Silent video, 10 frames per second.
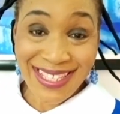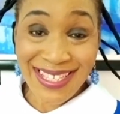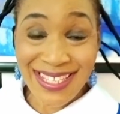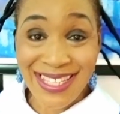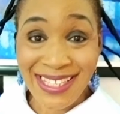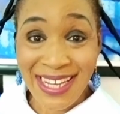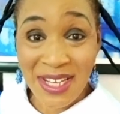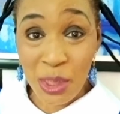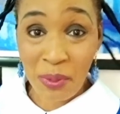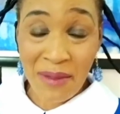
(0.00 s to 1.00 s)
This is the
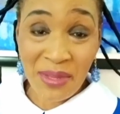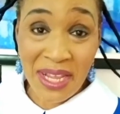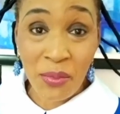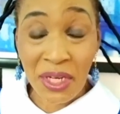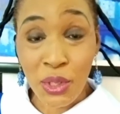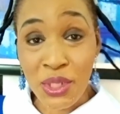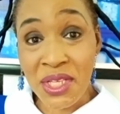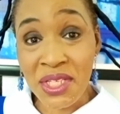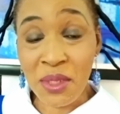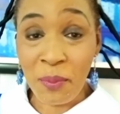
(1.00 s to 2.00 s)
Lagos premiere. We're going
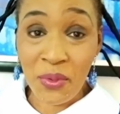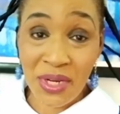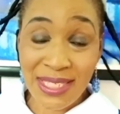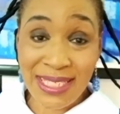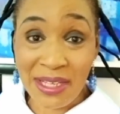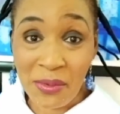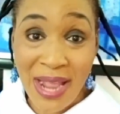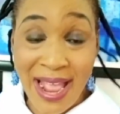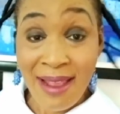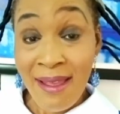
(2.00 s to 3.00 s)
to support
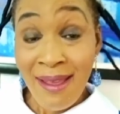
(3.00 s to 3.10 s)
Tiwa.